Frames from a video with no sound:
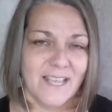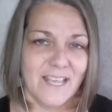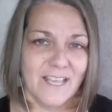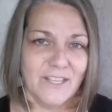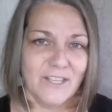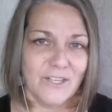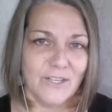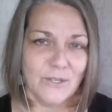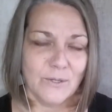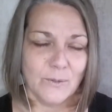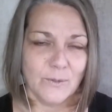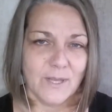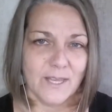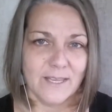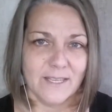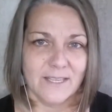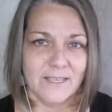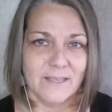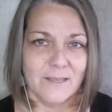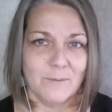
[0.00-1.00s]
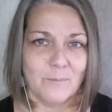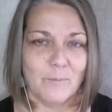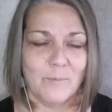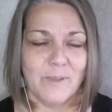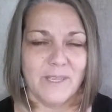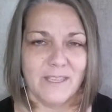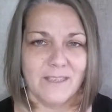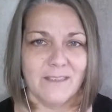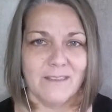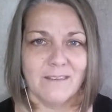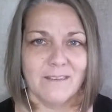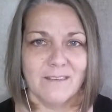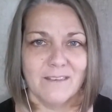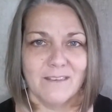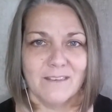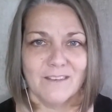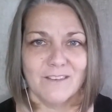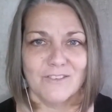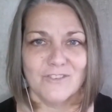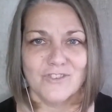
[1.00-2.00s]
and you can be
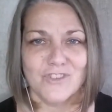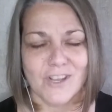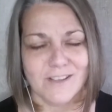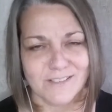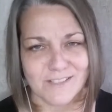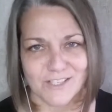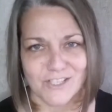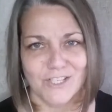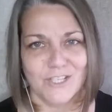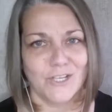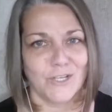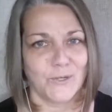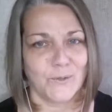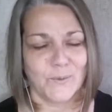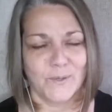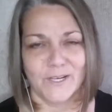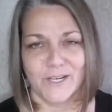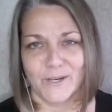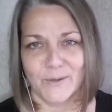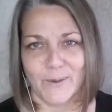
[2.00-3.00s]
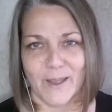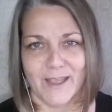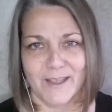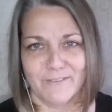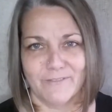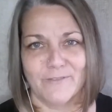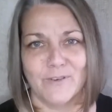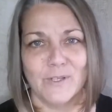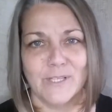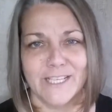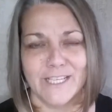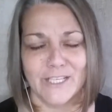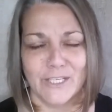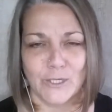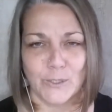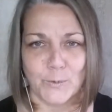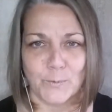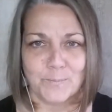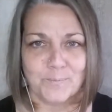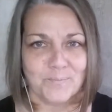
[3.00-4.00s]
just you, okay? Fully
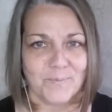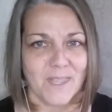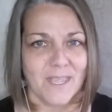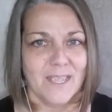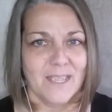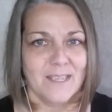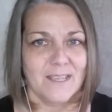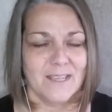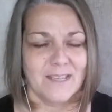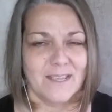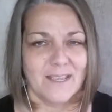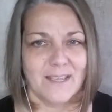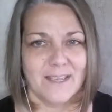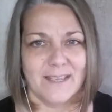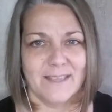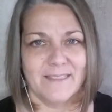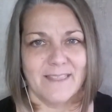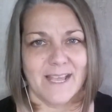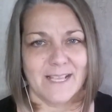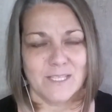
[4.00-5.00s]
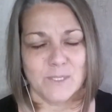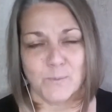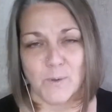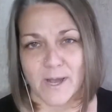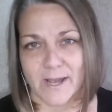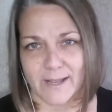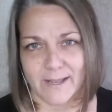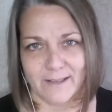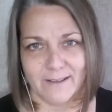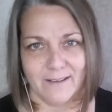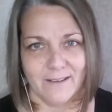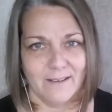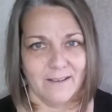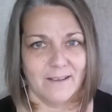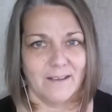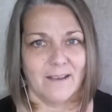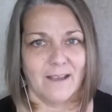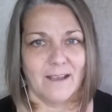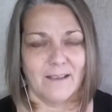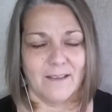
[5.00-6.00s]
you. And that's why
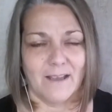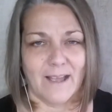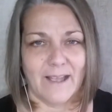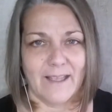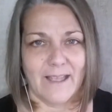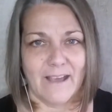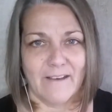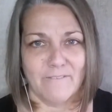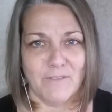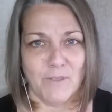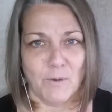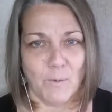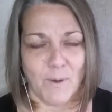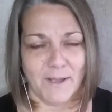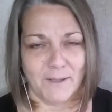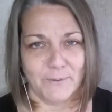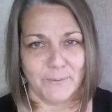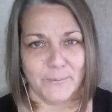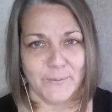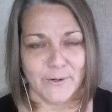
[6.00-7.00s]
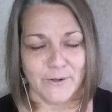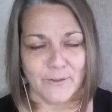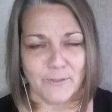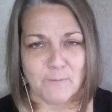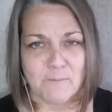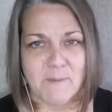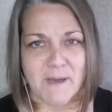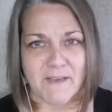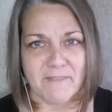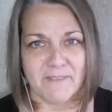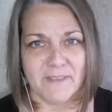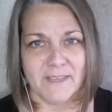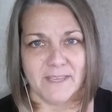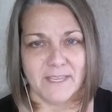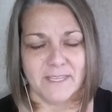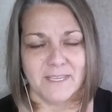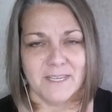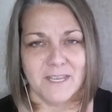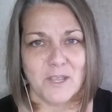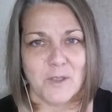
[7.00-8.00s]
I have the Wild Worth
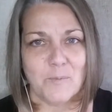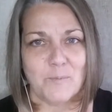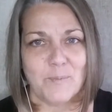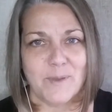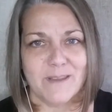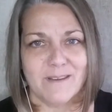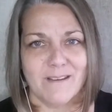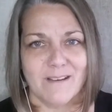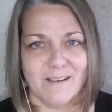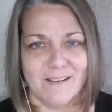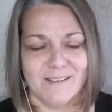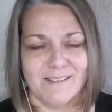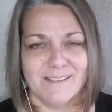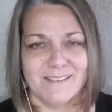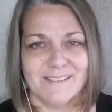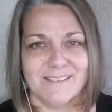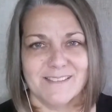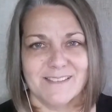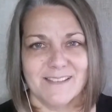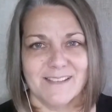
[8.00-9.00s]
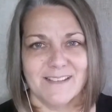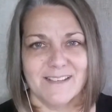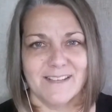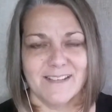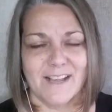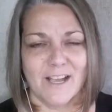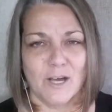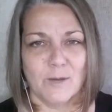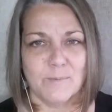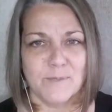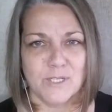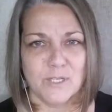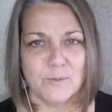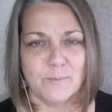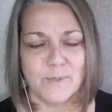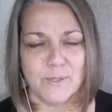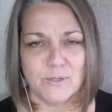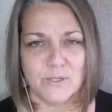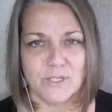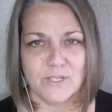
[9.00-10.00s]
method, because it helps
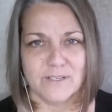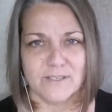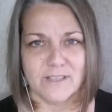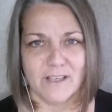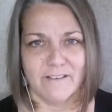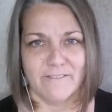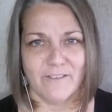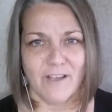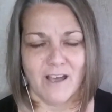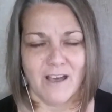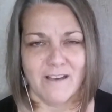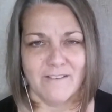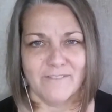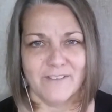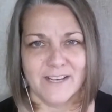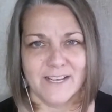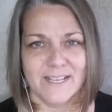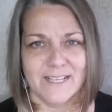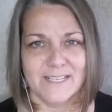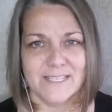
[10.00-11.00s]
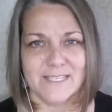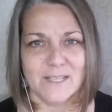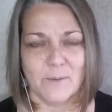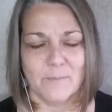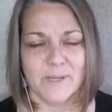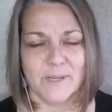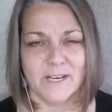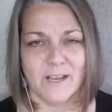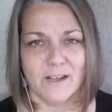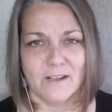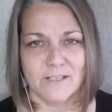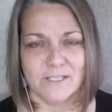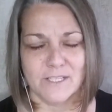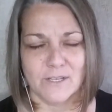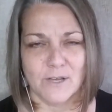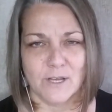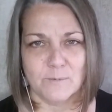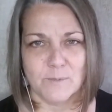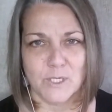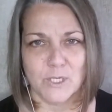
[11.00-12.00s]
you boost your self-confidence, but it
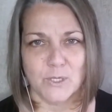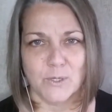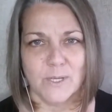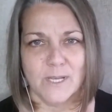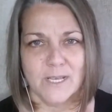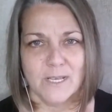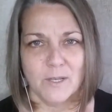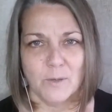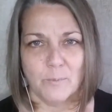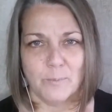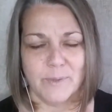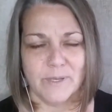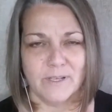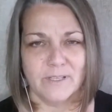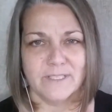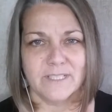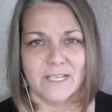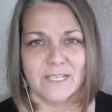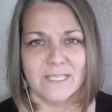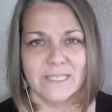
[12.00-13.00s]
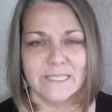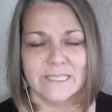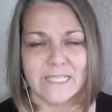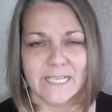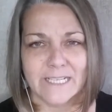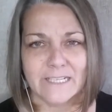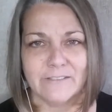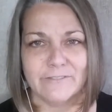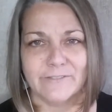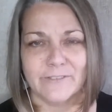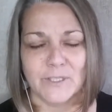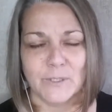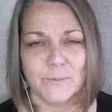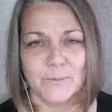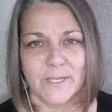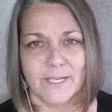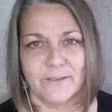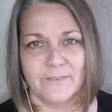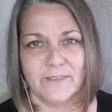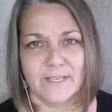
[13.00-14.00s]
also helps you build a life
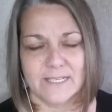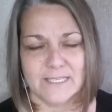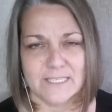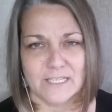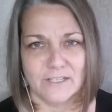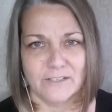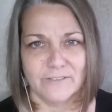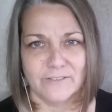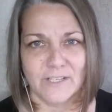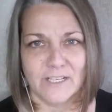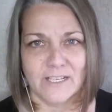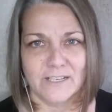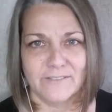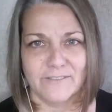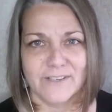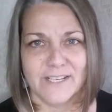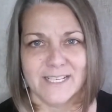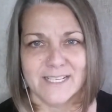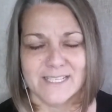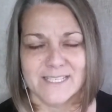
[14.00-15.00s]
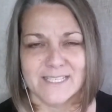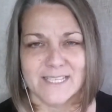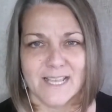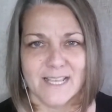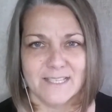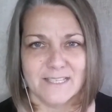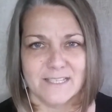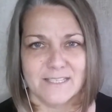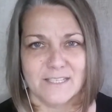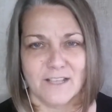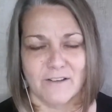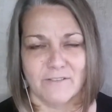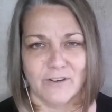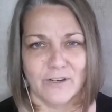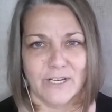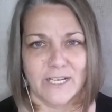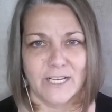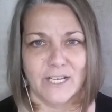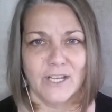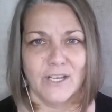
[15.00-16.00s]
around that self-confidence and
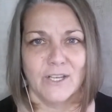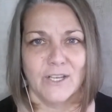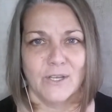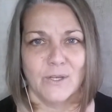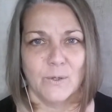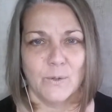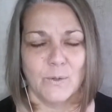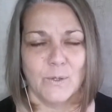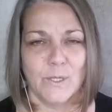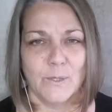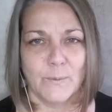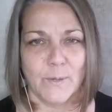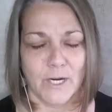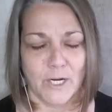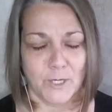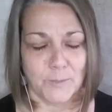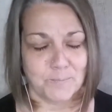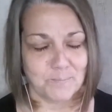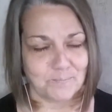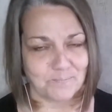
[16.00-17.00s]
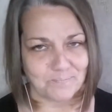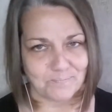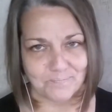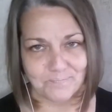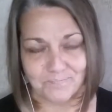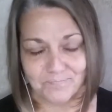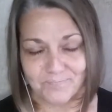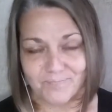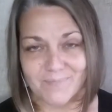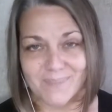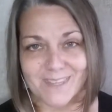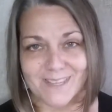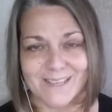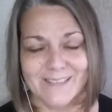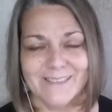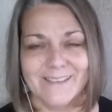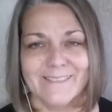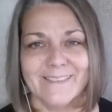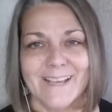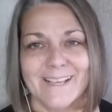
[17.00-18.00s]
discovering who you are.
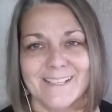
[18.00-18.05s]
And then